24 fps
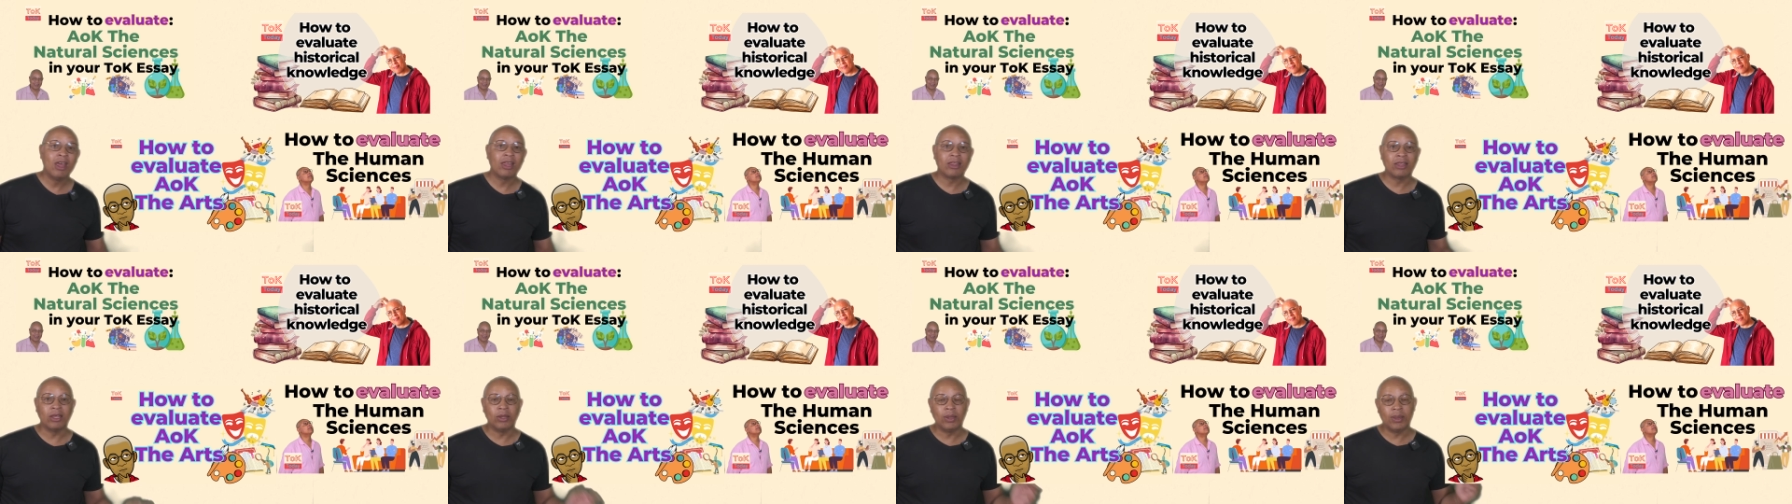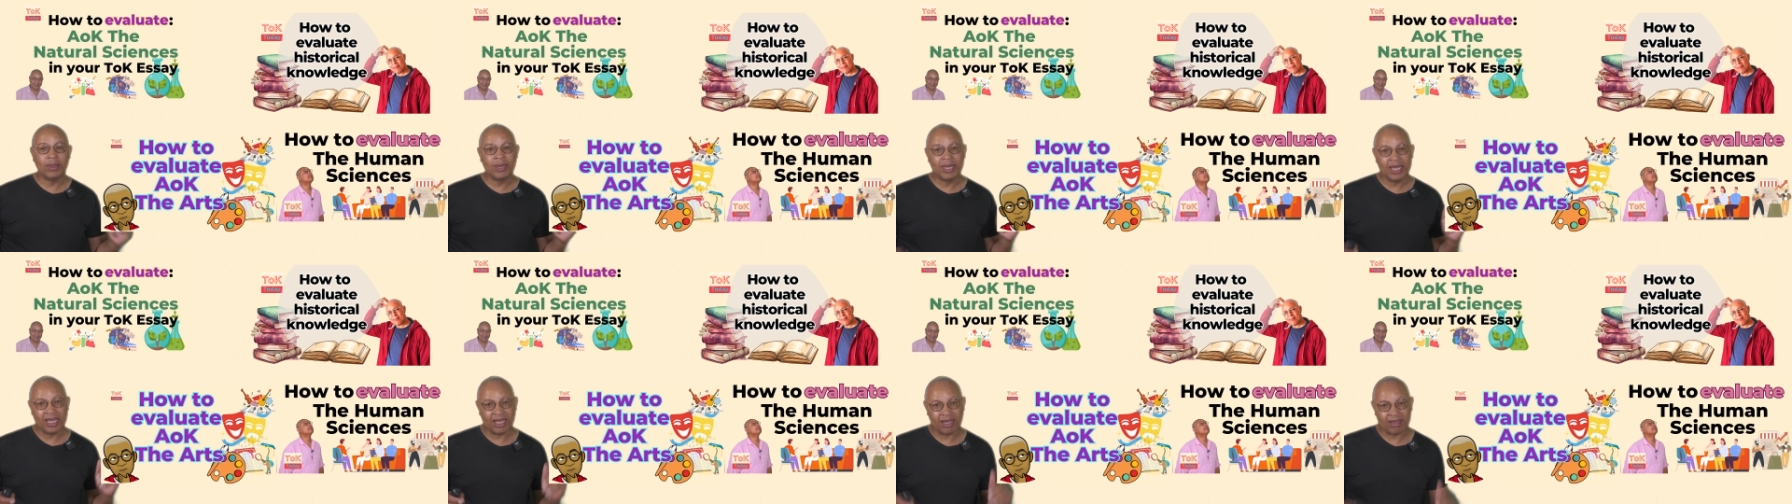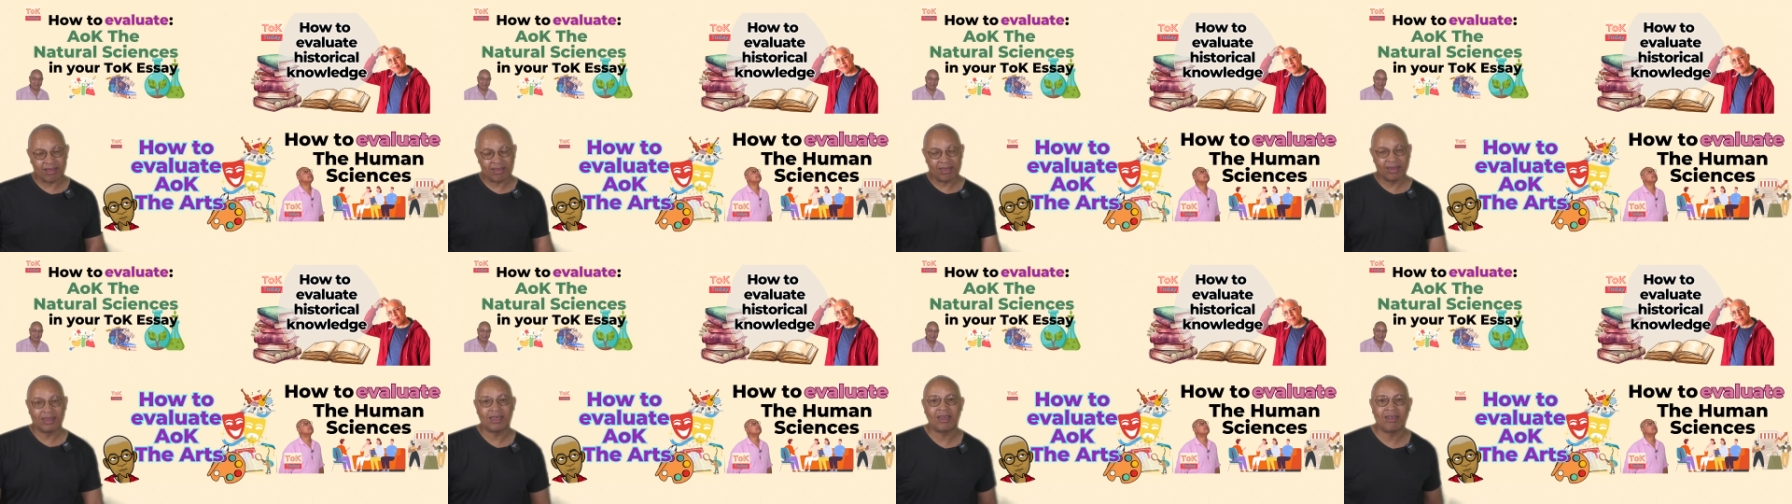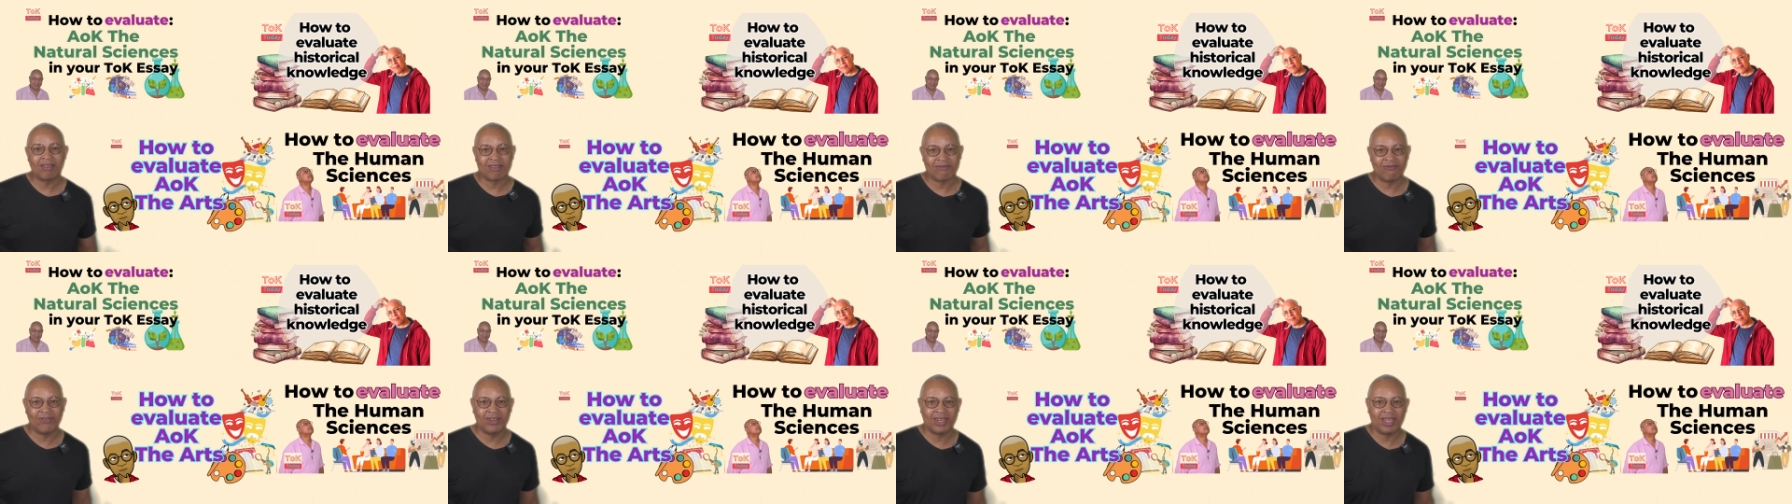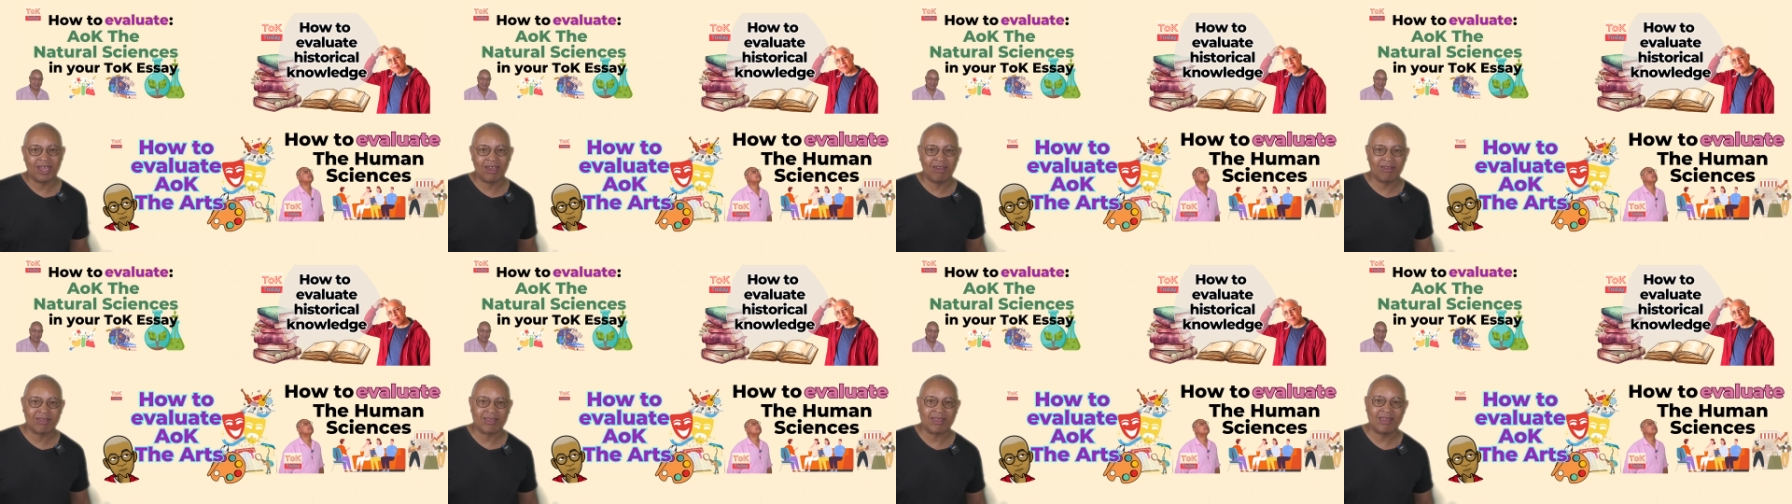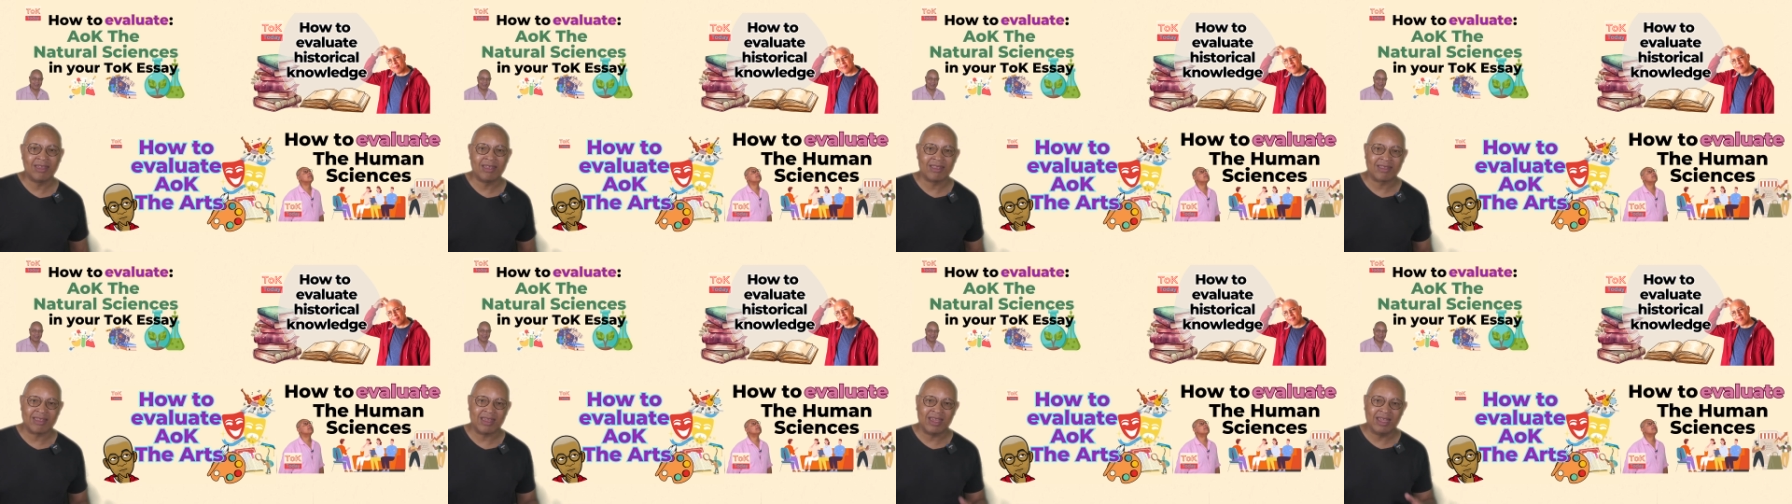The link to those videos
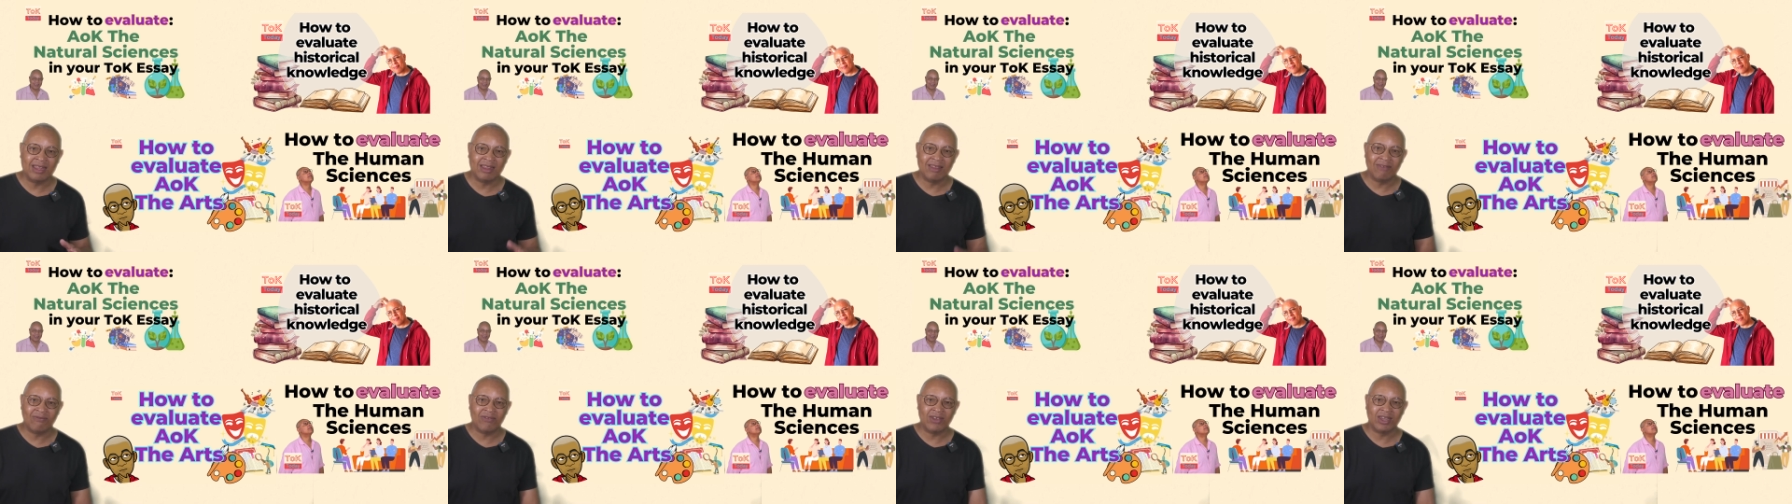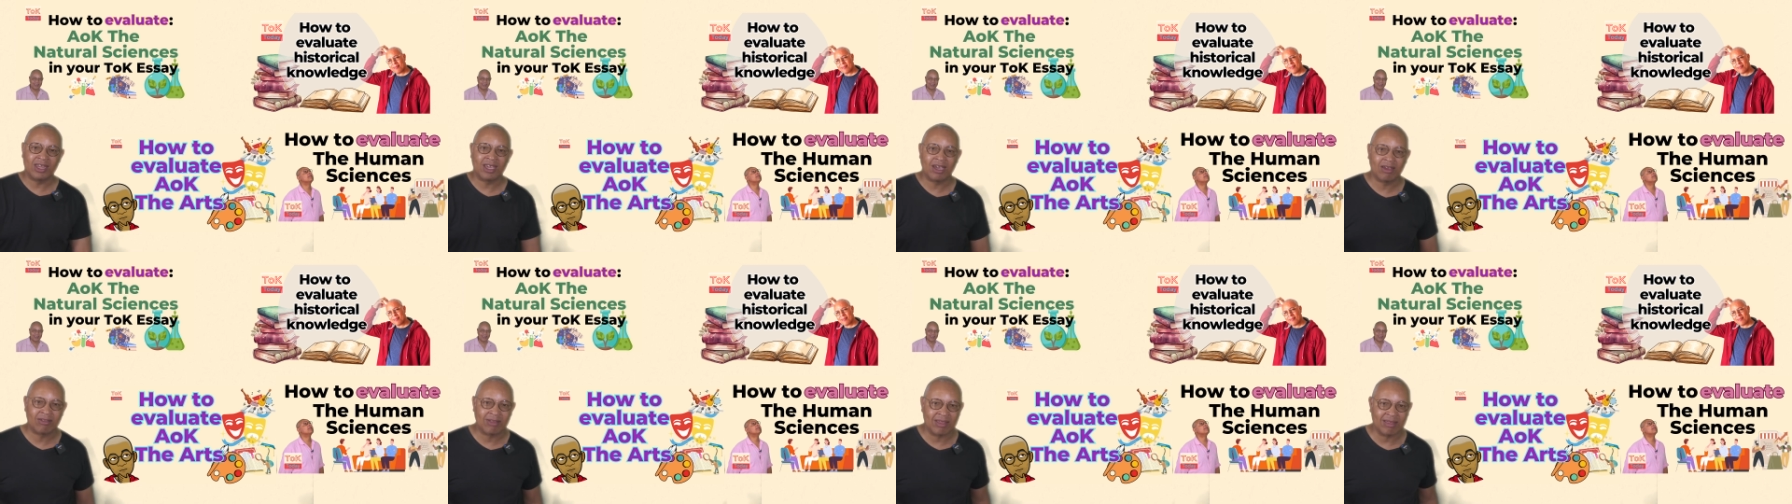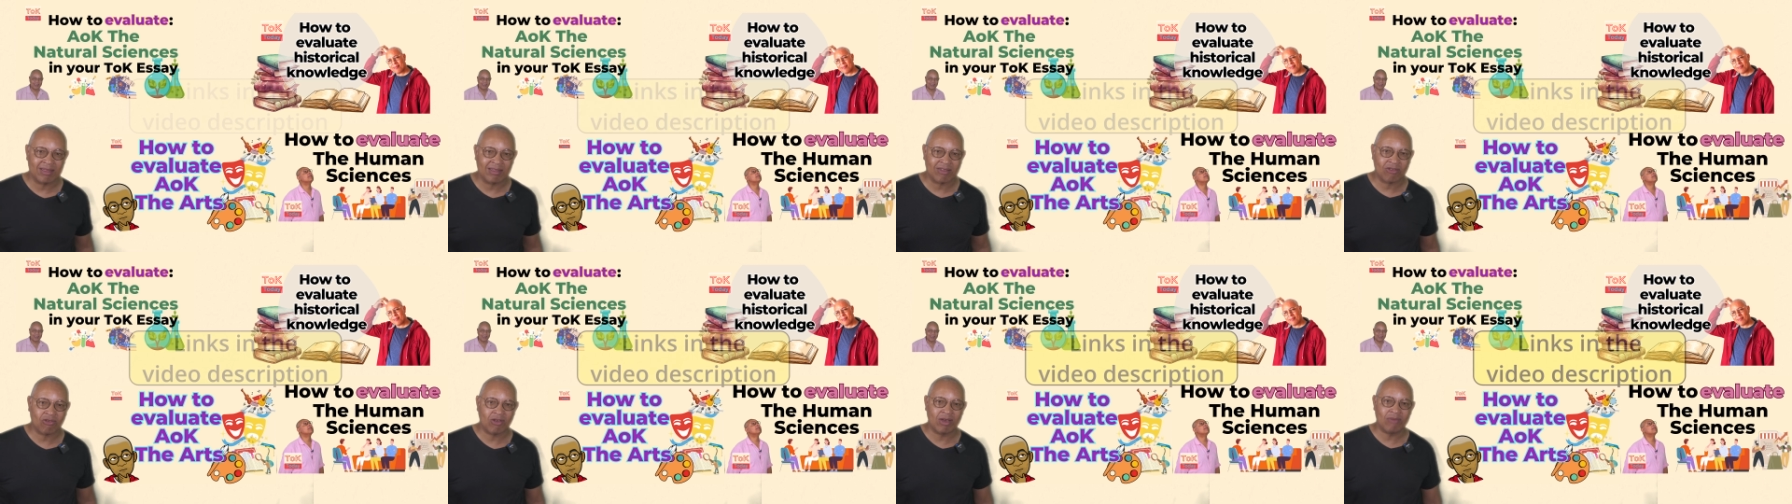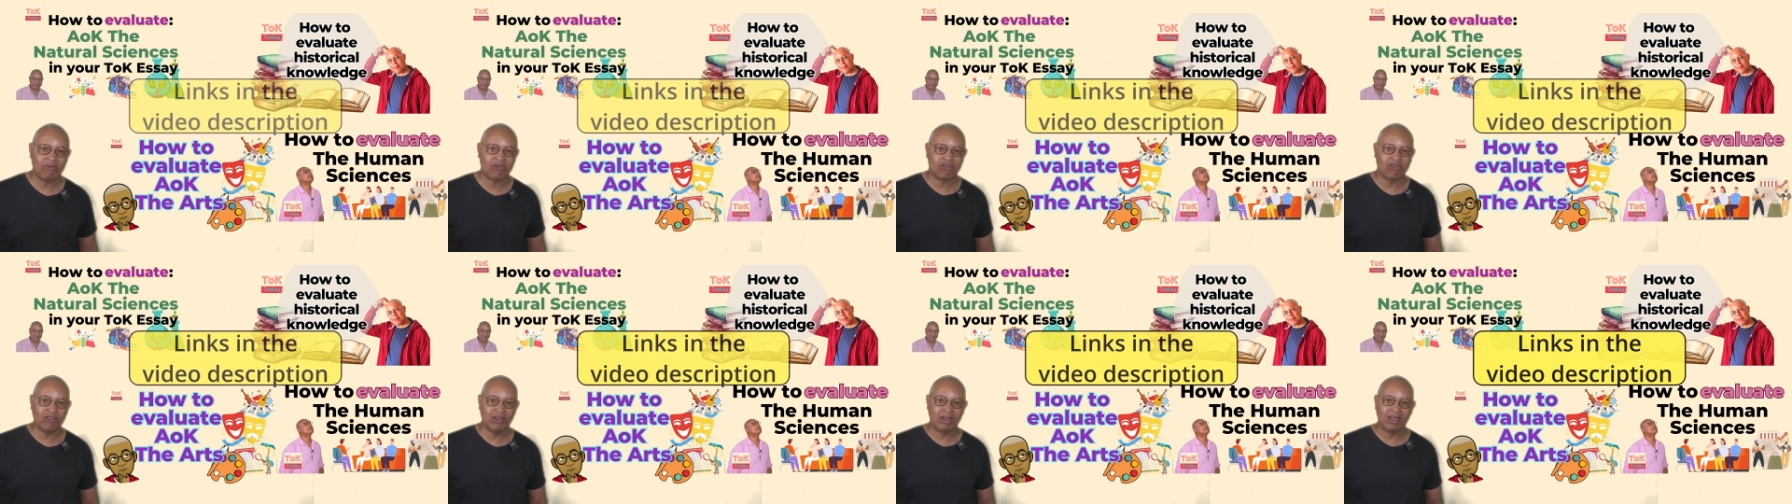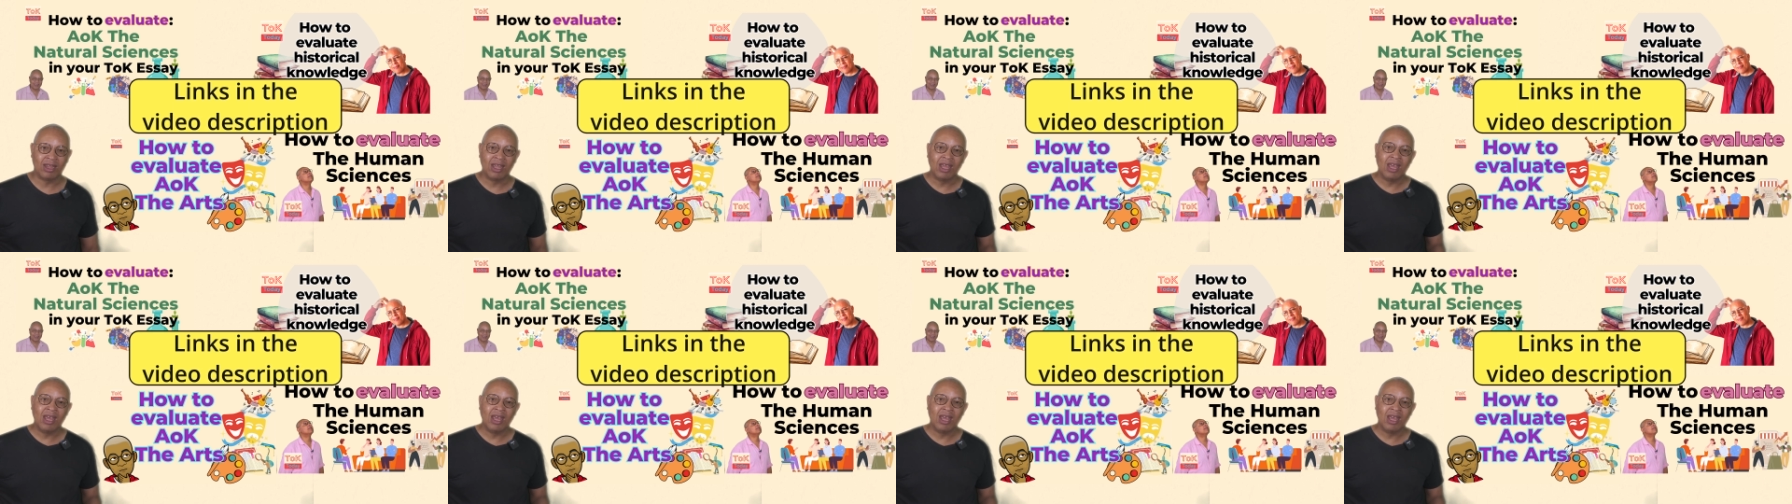is in the video description.